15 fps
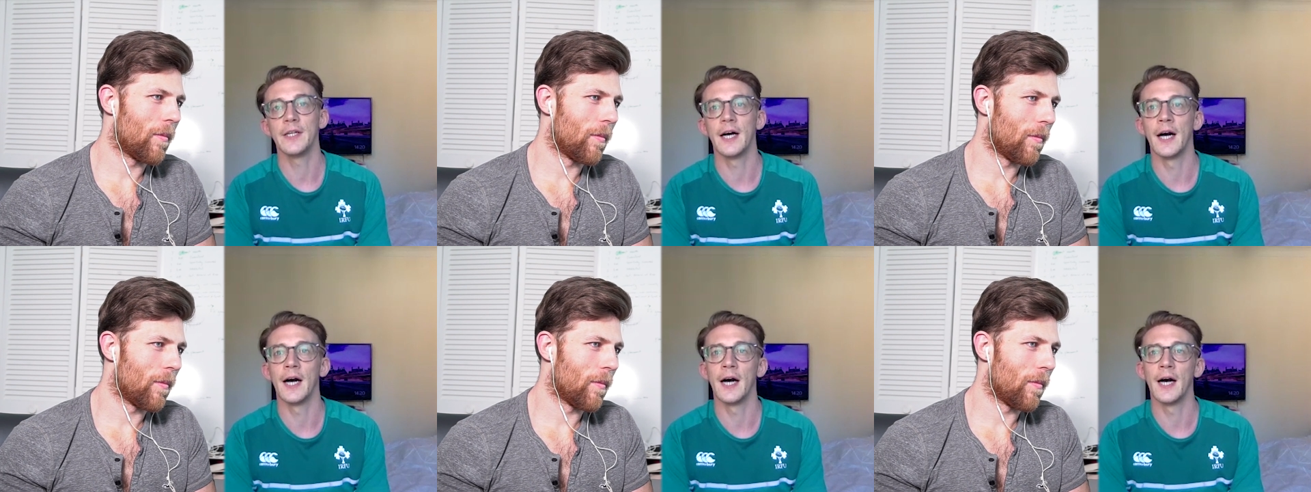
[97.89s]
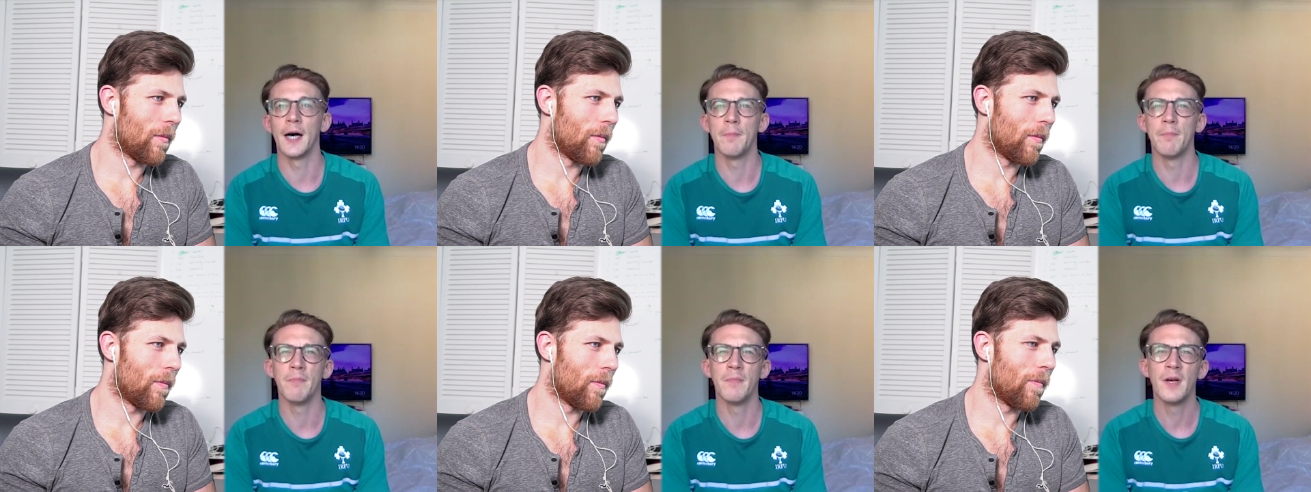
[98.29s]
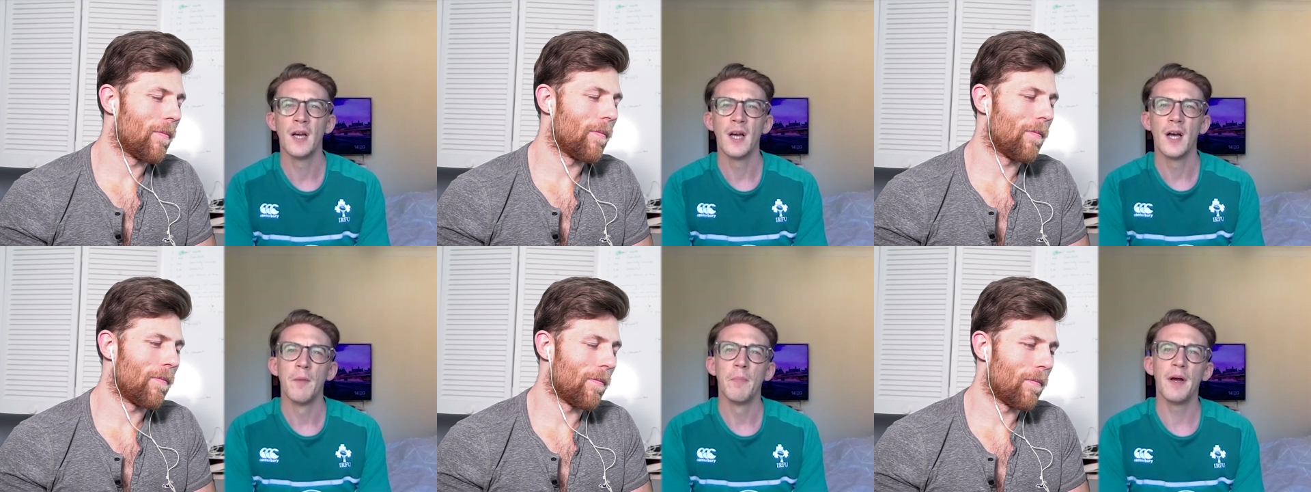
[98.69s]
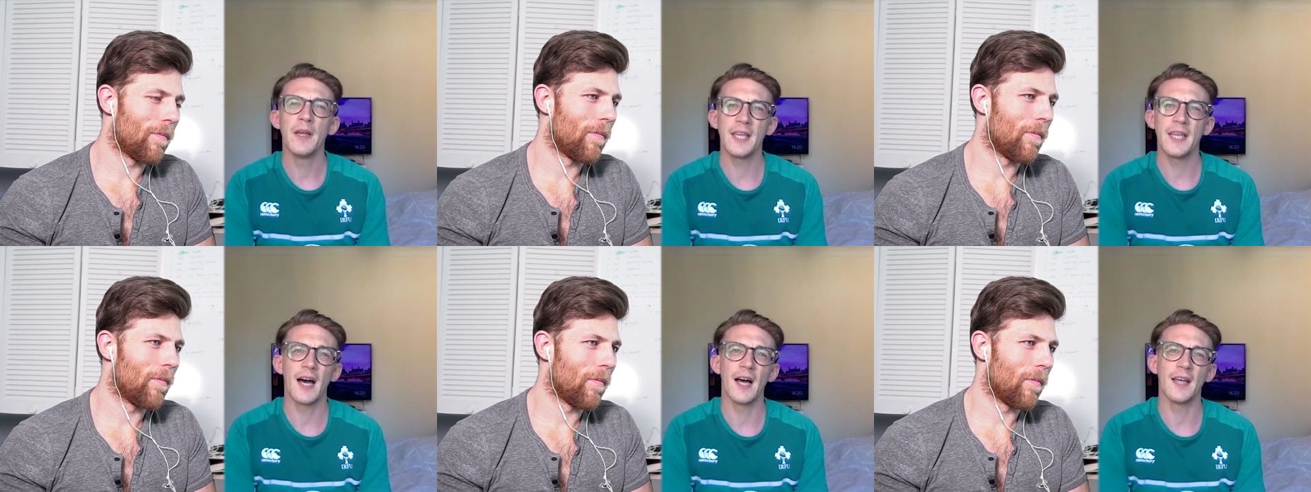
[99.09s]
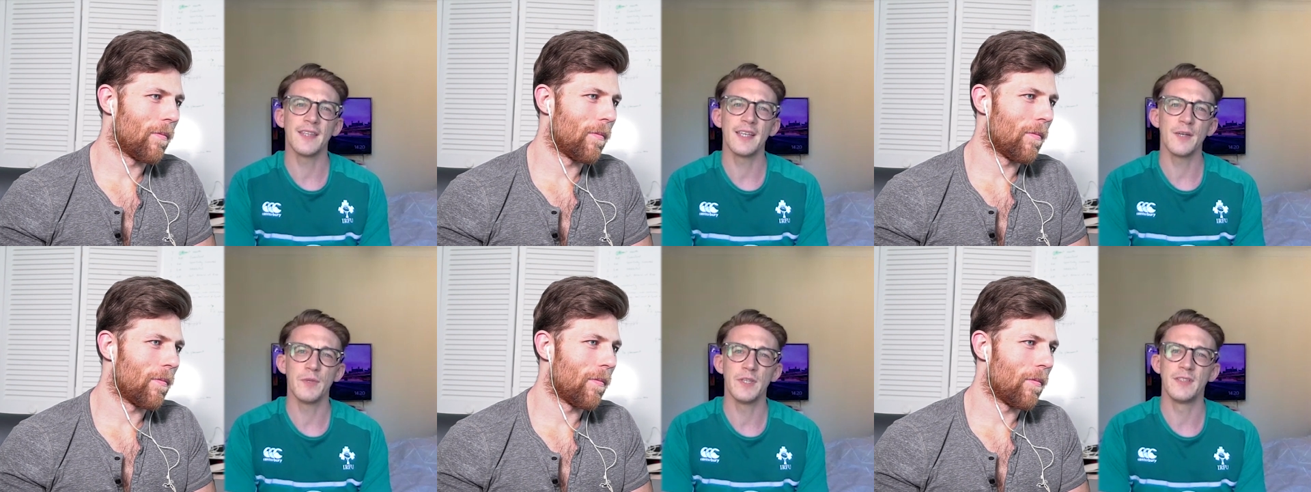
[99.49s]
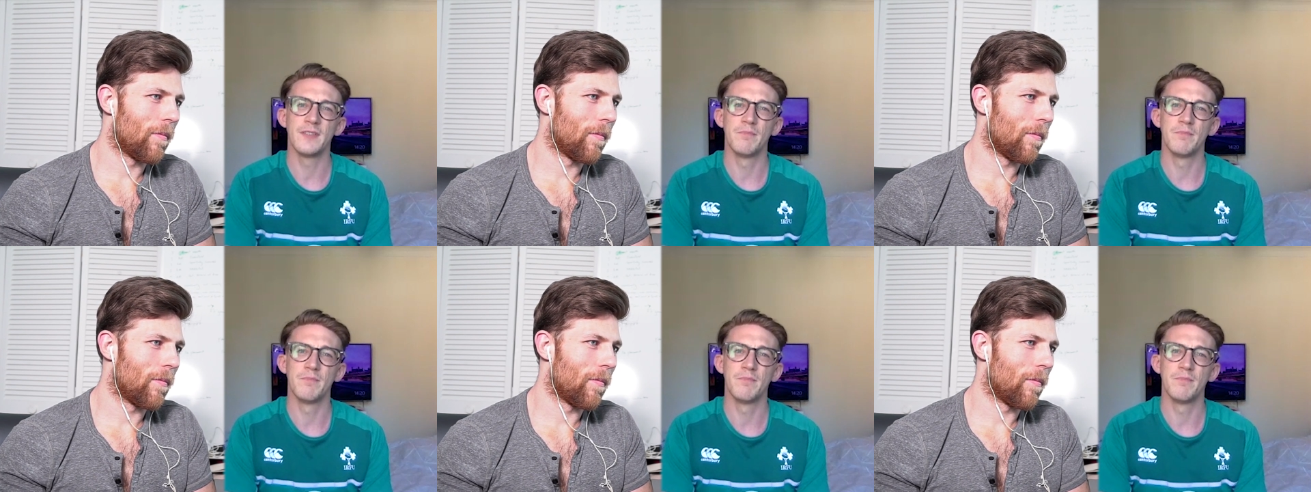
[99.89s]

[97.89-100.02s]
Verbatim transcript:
Speaker 1: Um, but yeah, I think we're,